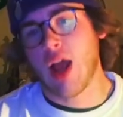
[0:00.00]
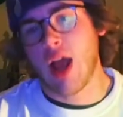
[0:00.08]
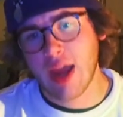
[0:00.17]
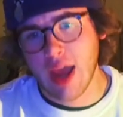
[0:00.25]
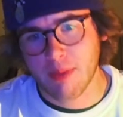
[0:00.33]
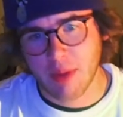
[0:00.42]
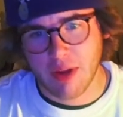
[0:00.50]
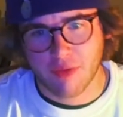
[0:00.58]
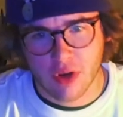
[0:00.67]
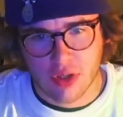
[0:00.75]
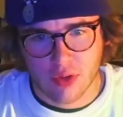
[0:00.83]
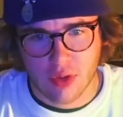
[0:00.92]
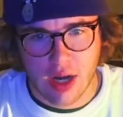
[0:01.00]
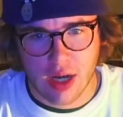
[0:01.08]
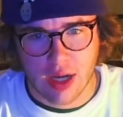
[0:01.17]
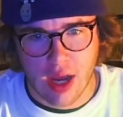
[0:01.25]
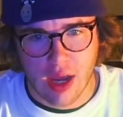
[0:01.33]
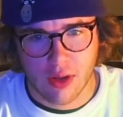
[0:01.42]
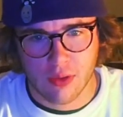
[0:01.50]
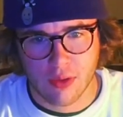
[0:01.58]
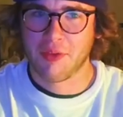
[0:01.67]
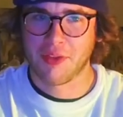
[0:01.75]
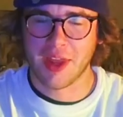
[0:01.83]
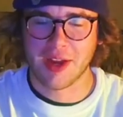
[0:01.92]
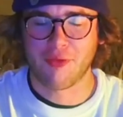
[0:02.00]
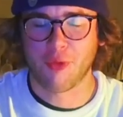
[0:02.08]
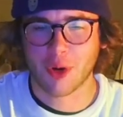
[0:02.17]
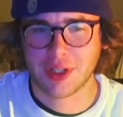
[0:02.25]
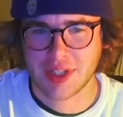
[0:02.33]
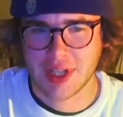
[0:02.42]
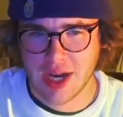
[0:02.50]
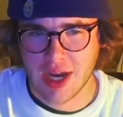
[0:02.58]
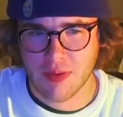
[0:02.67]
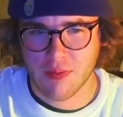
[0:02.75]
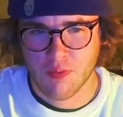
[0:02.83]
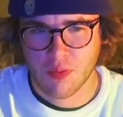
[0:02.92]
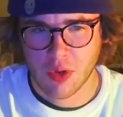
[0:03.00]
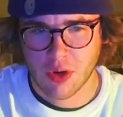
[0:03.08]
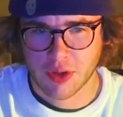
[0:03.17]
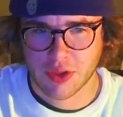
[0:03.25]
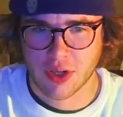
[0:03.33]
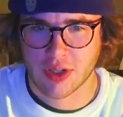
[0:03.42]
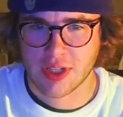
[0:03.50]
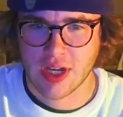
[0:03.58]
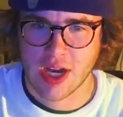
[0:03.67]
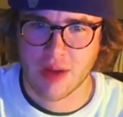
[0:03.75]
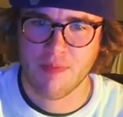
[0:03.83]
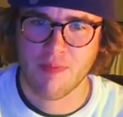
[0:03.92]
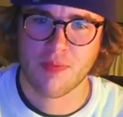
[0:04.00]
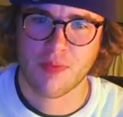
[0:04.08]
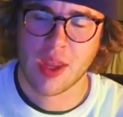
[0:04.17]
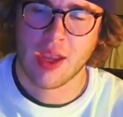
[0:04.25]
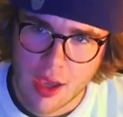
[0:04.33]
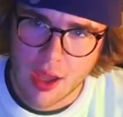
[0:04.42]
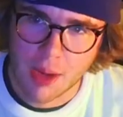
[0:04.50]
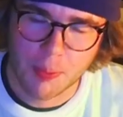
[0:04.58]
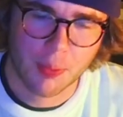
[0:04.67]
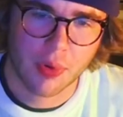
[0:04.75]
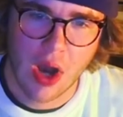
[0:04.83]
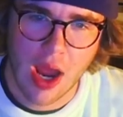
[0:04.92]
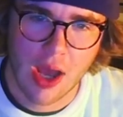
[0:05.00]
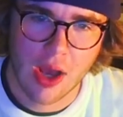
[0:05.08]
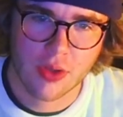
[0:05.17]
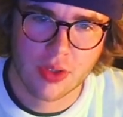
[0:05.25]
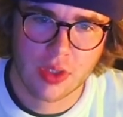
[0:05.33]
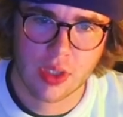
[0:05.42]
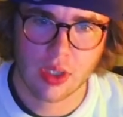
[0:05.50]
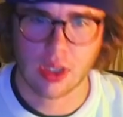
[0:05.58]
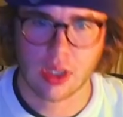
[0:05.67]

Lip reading: had my first Reddit account like 14 or 13, and I browsed a